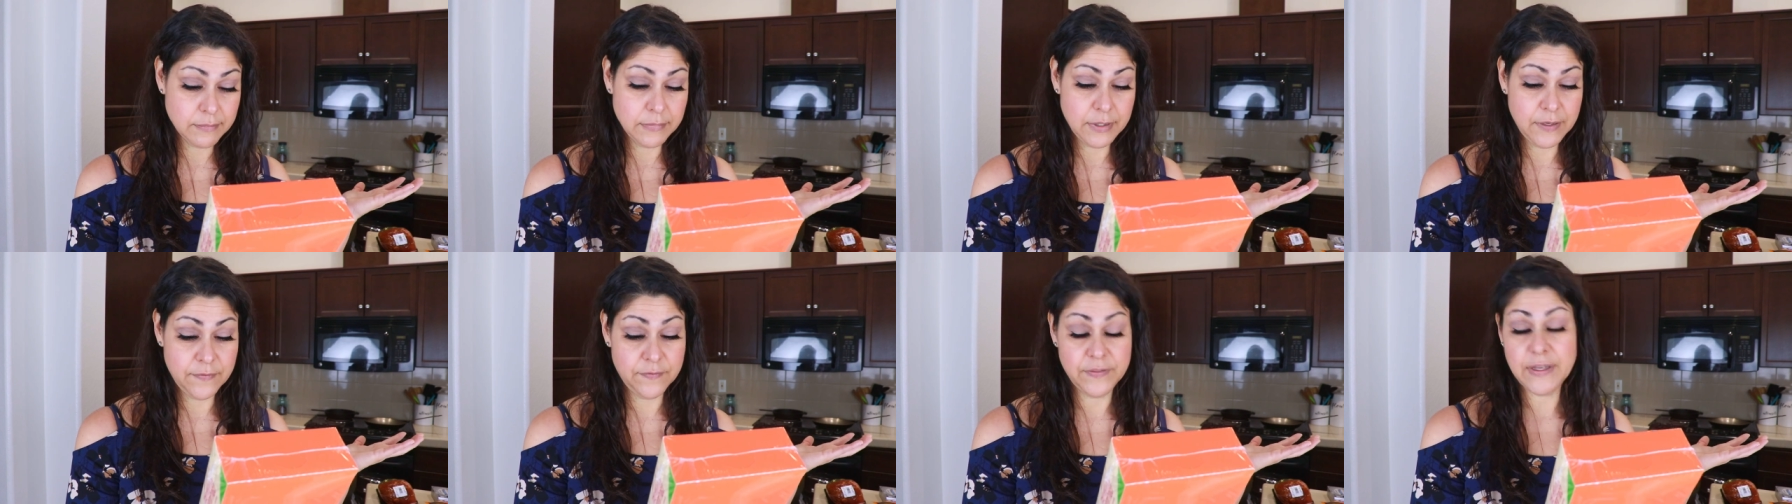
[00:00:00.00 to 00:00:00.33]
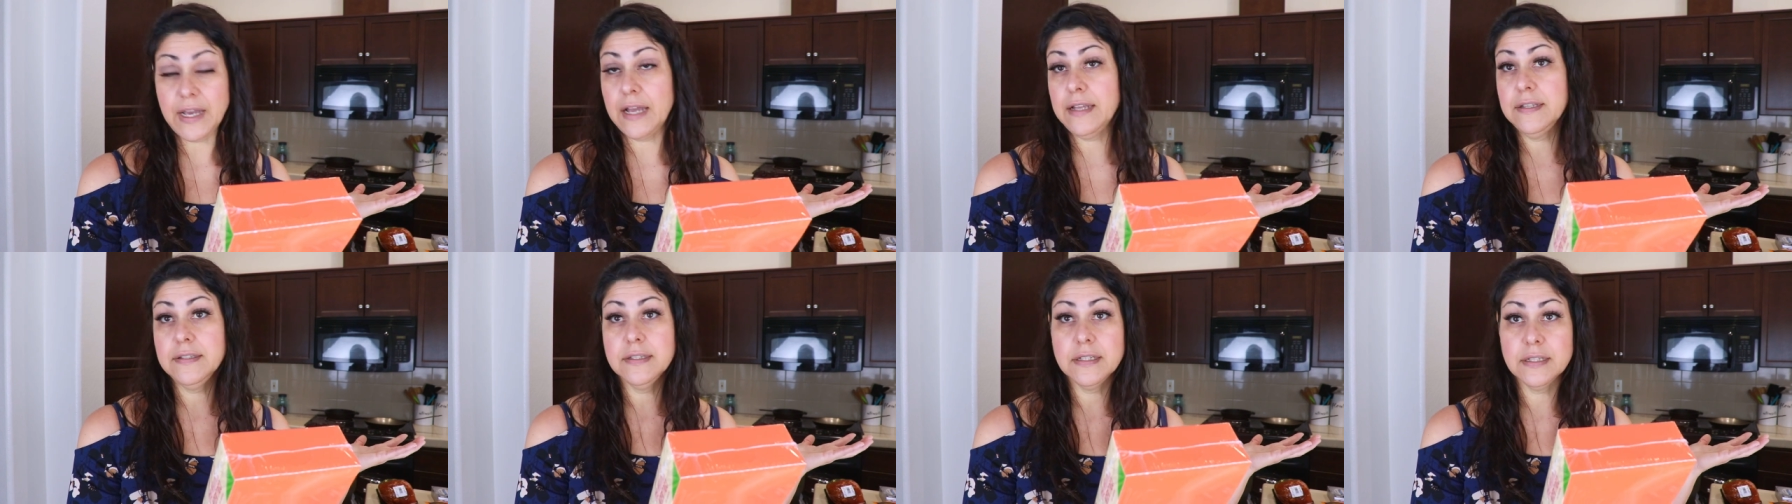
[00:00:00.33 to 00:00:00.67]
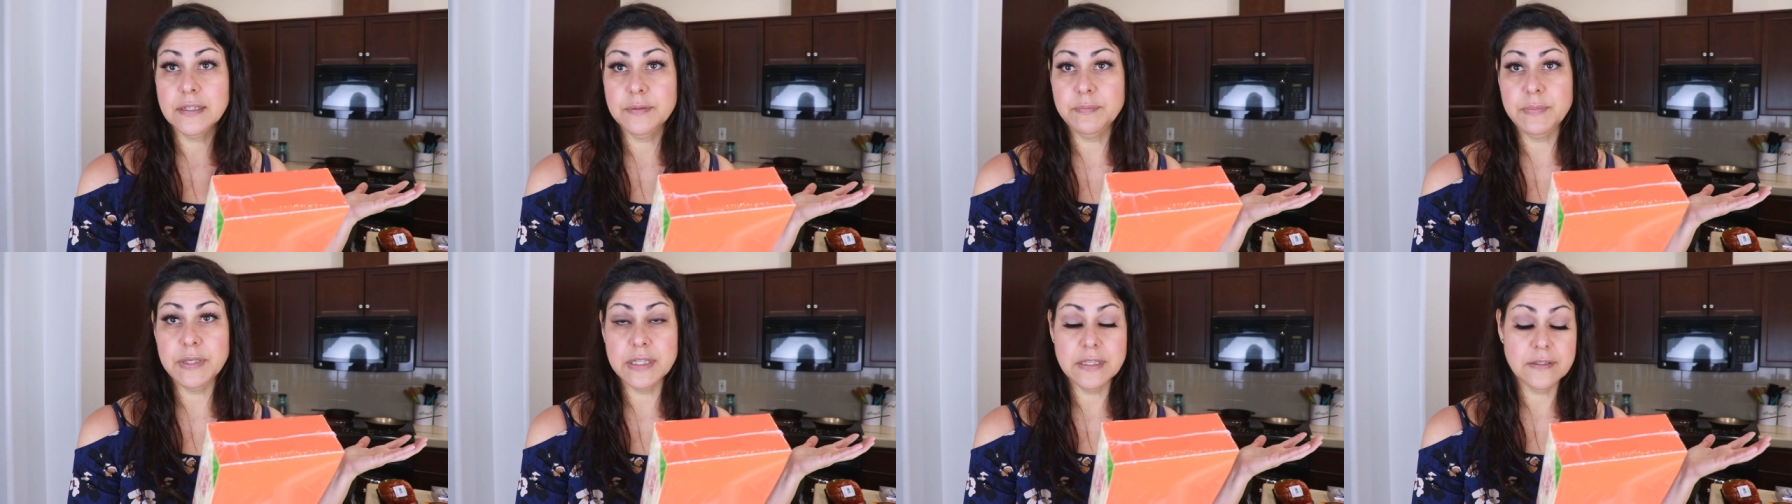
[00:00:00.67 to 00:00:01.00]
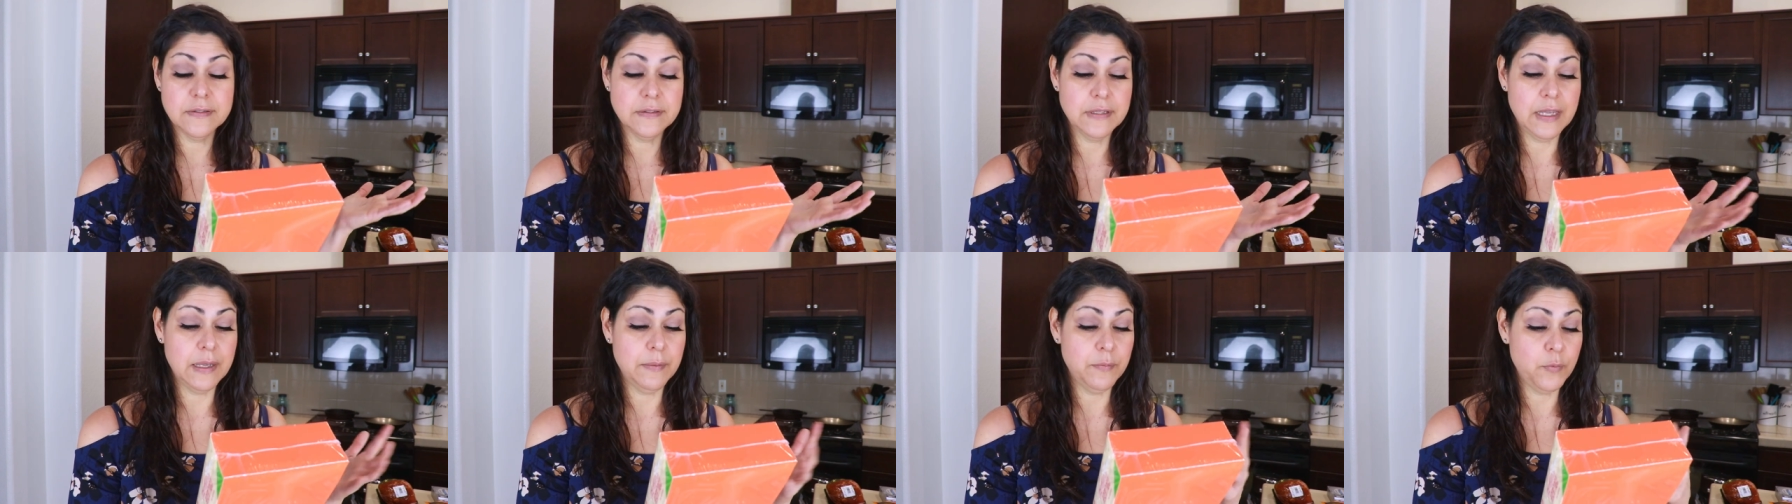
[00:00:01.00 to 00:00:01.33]
if that is going to be the
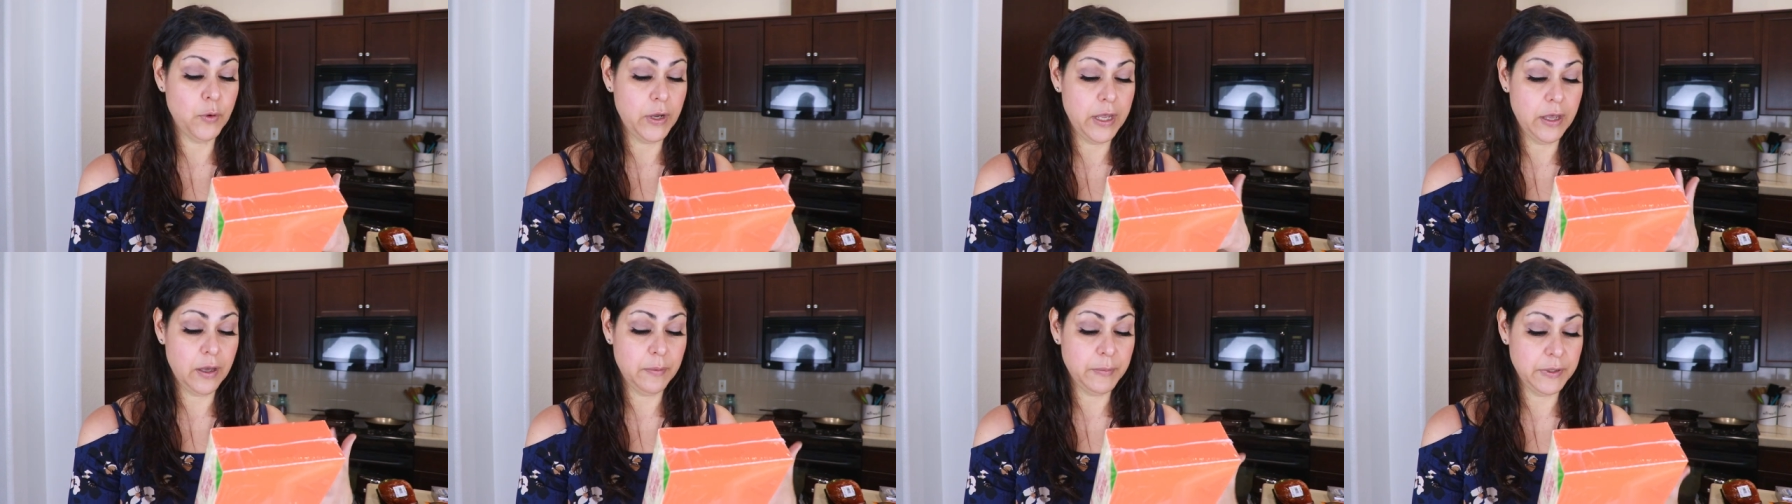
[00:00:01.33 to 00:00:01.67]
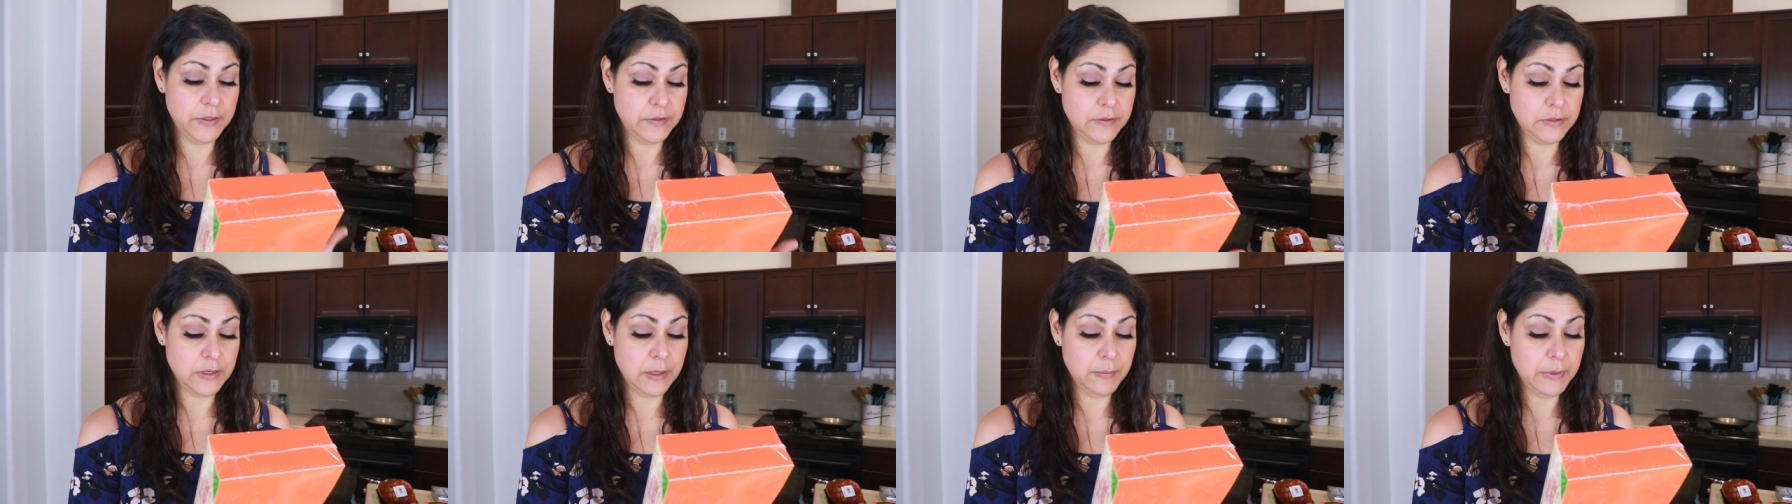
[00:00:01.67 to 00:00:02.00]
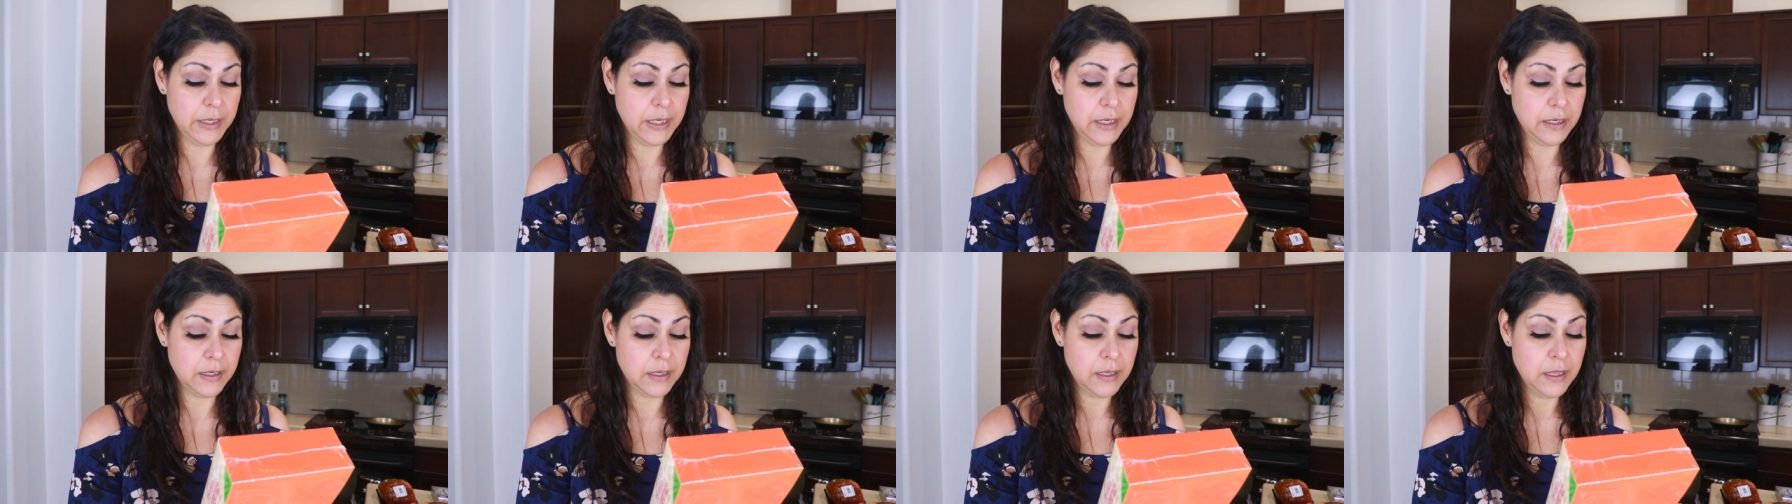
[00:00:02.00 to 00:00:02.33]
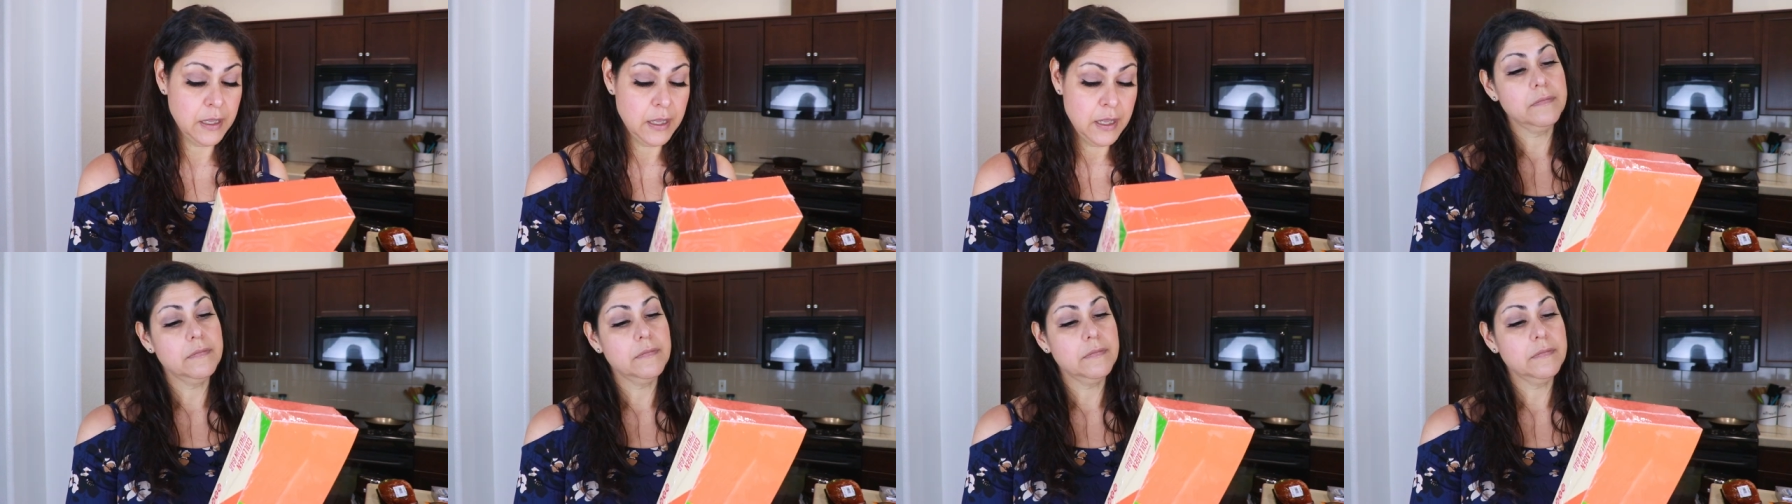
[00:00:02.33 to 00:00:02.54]
same way on my stomach.